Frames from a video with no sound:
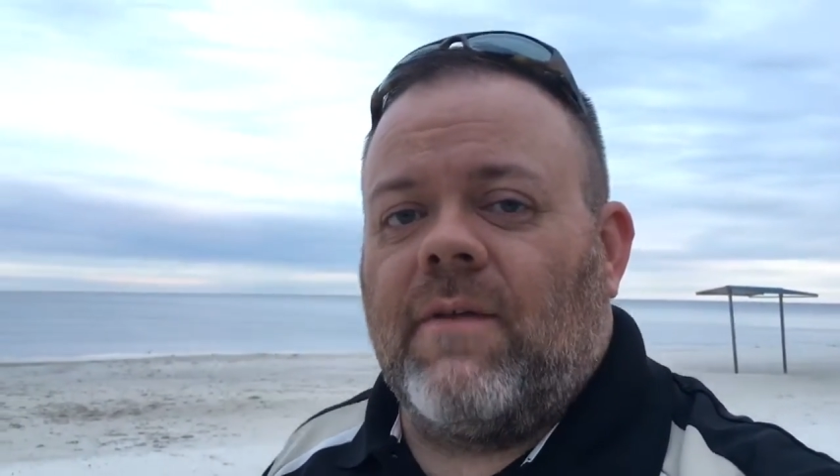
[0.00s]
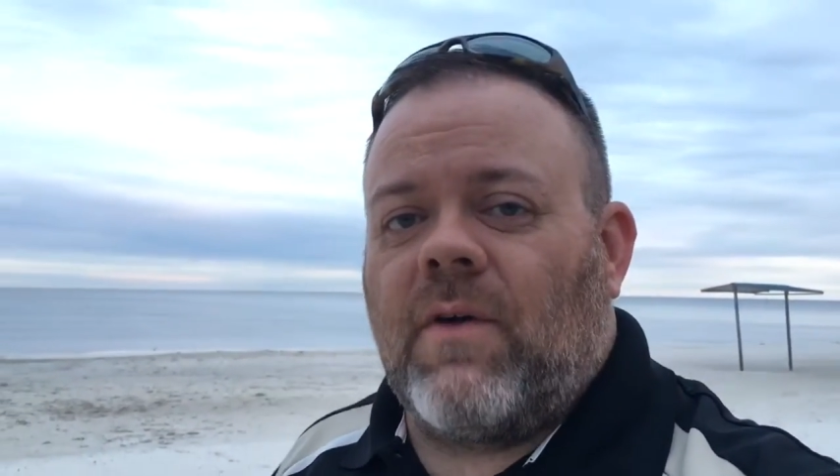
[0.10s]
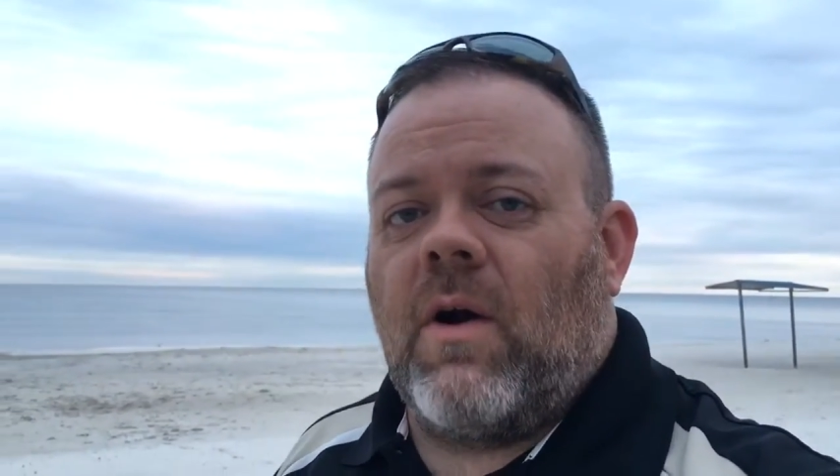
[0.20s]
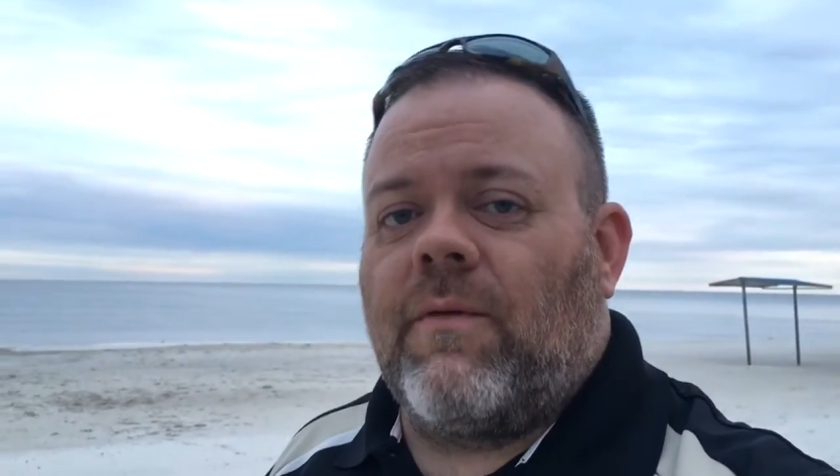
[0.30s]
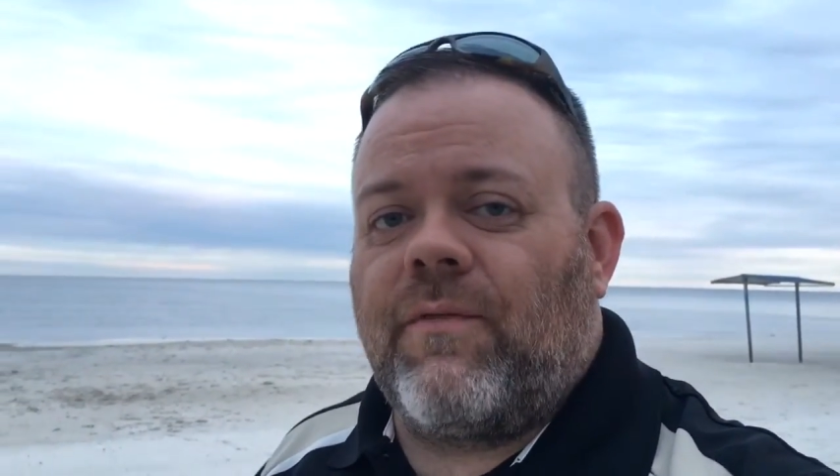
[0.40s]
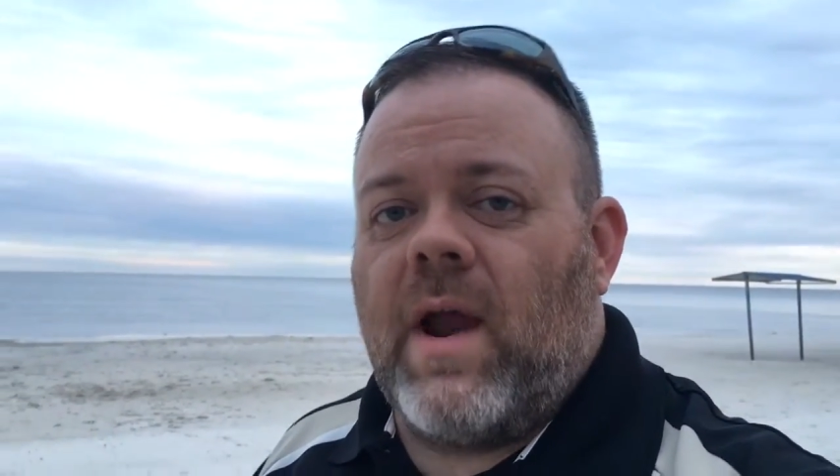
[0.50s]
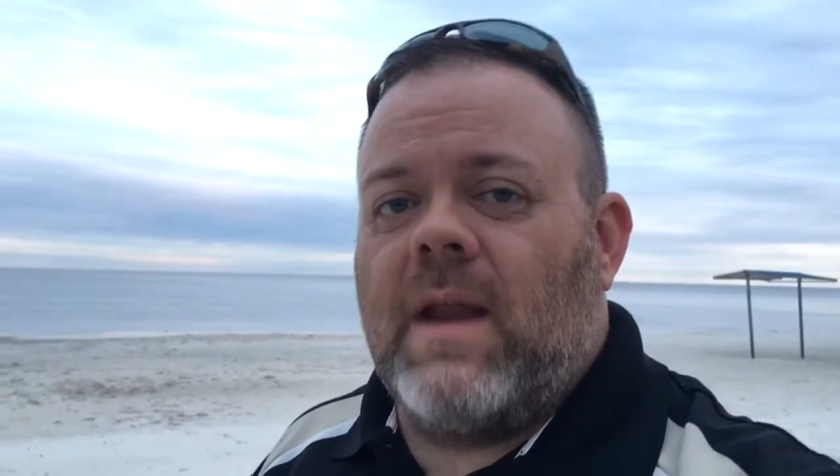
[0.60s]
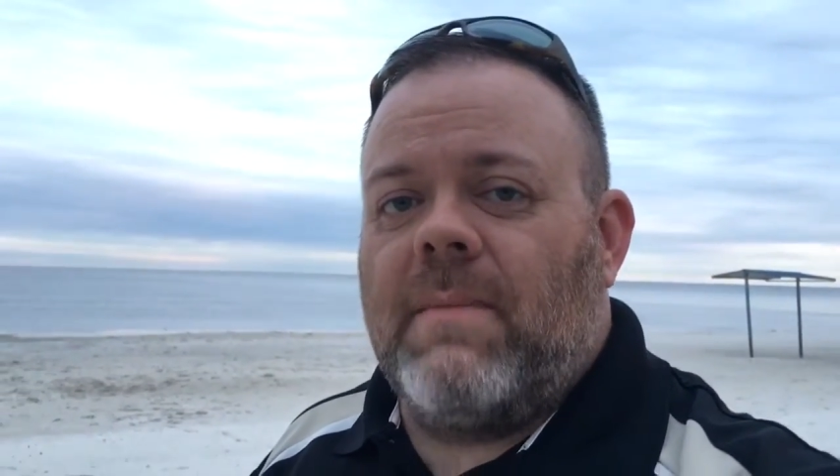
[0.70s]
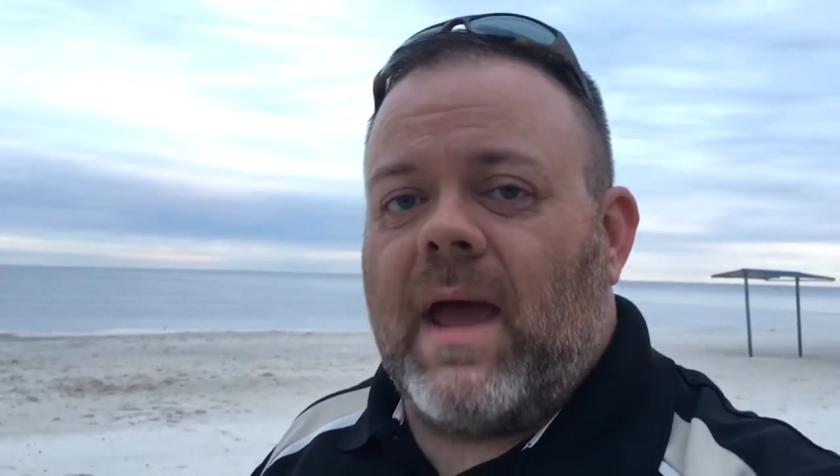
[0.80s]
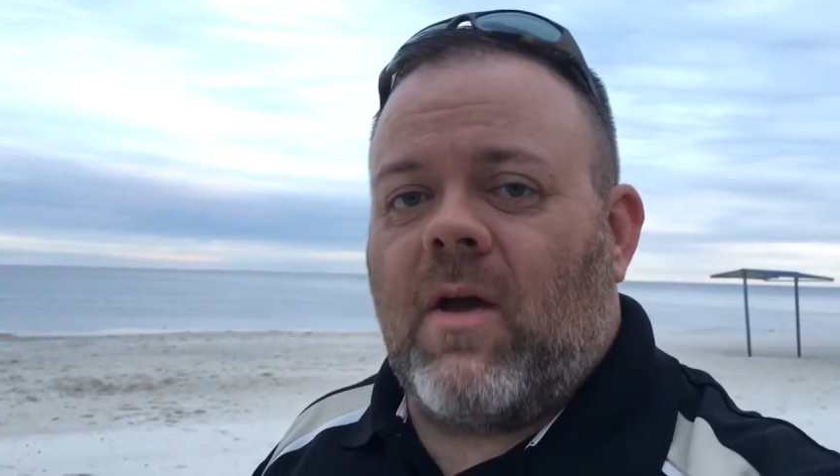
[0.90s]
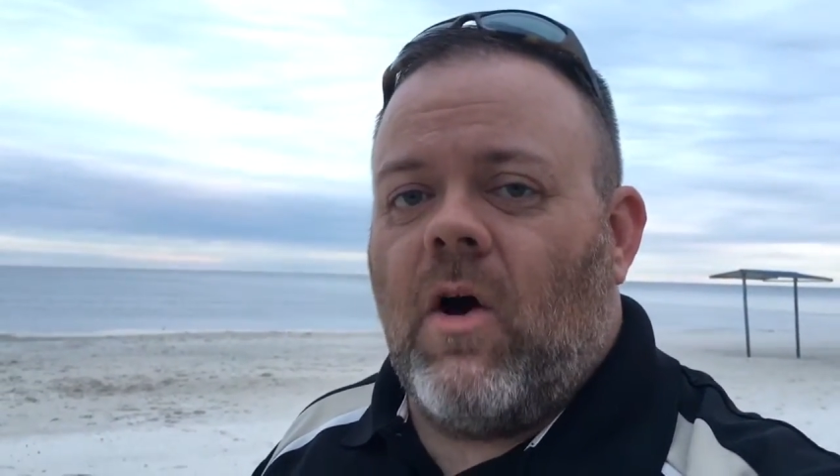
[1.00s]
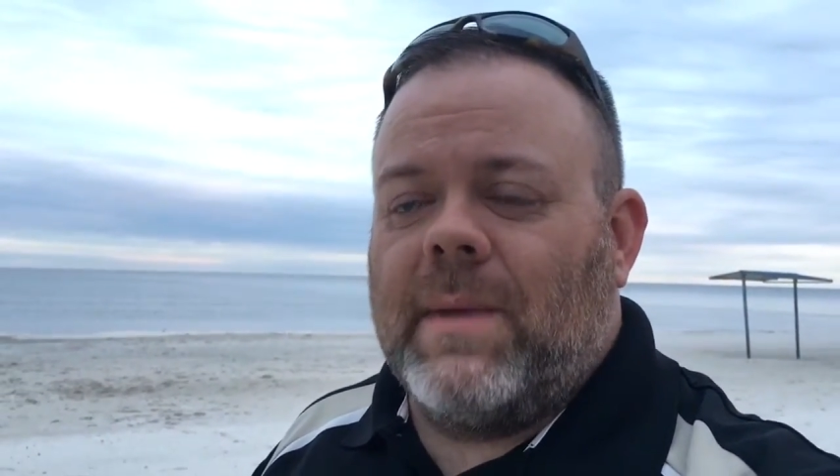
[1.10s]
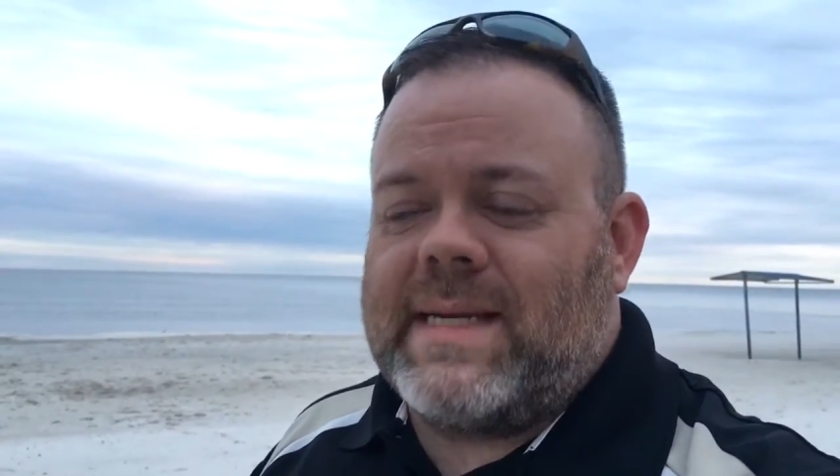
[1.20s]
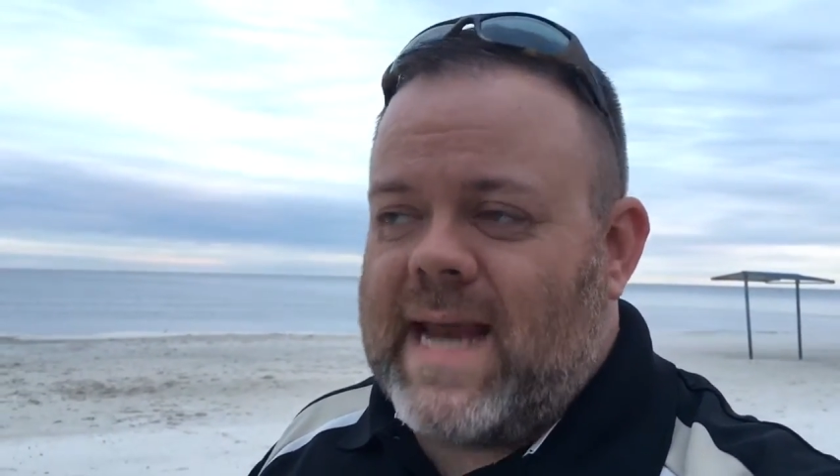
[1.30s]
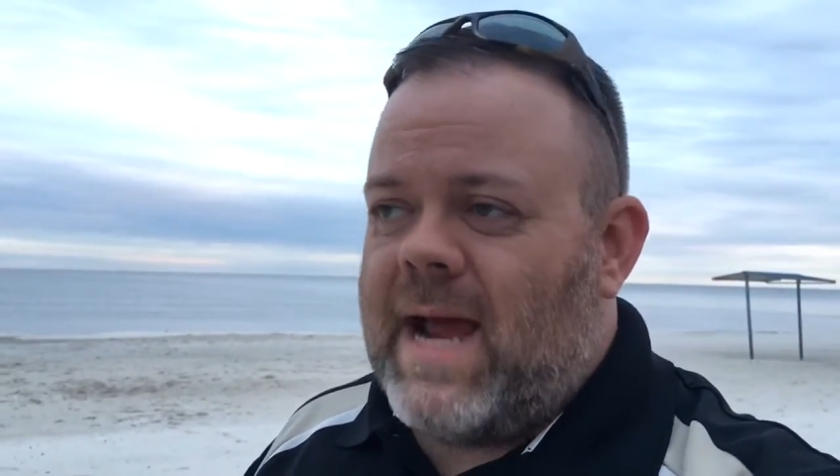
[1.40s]
for her friend back
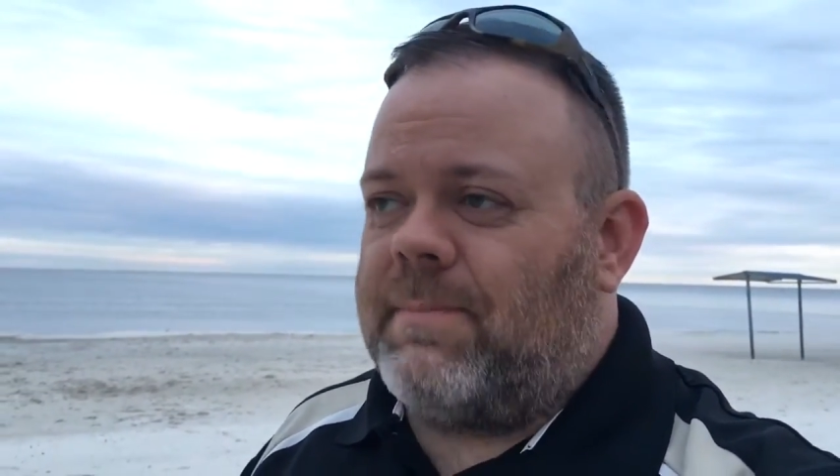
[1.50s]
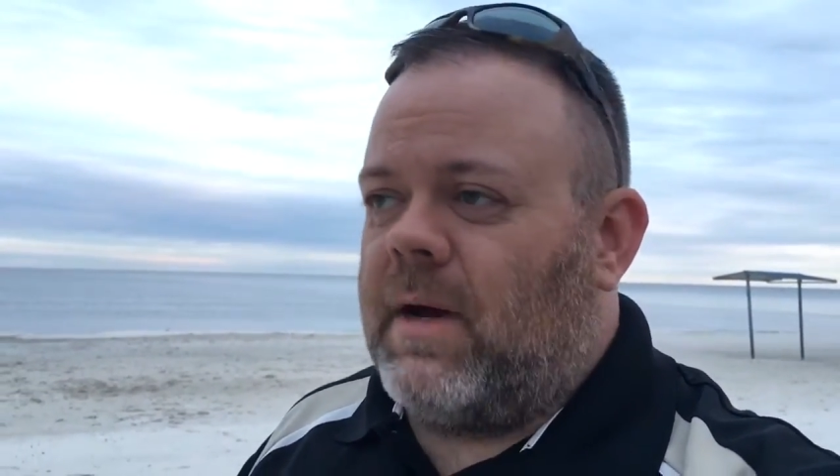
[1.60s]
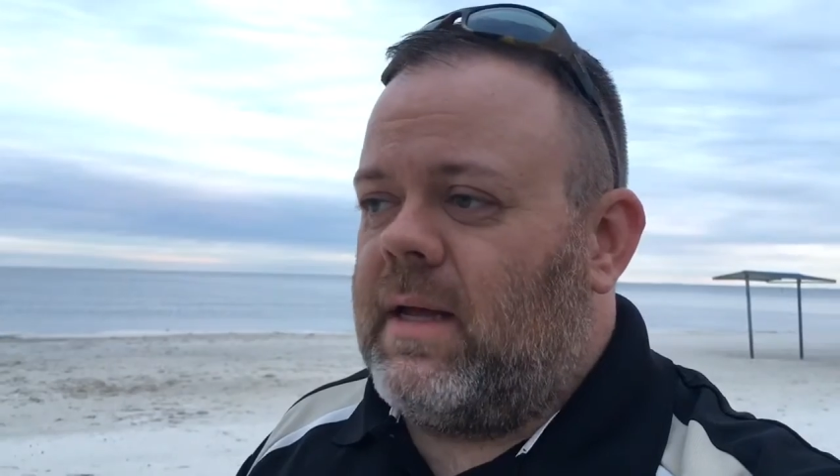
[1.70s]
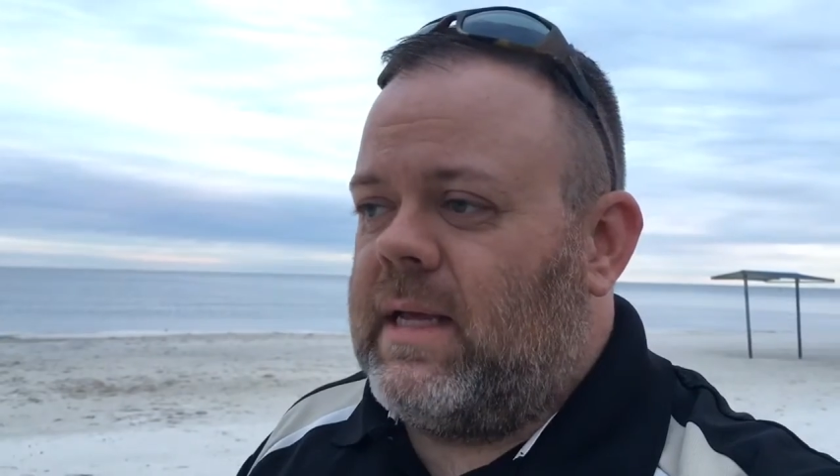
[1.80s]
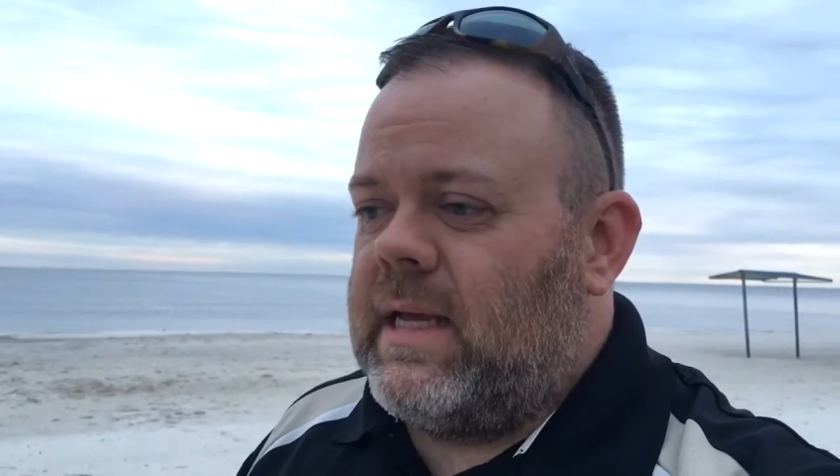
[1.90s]
home in Tampa.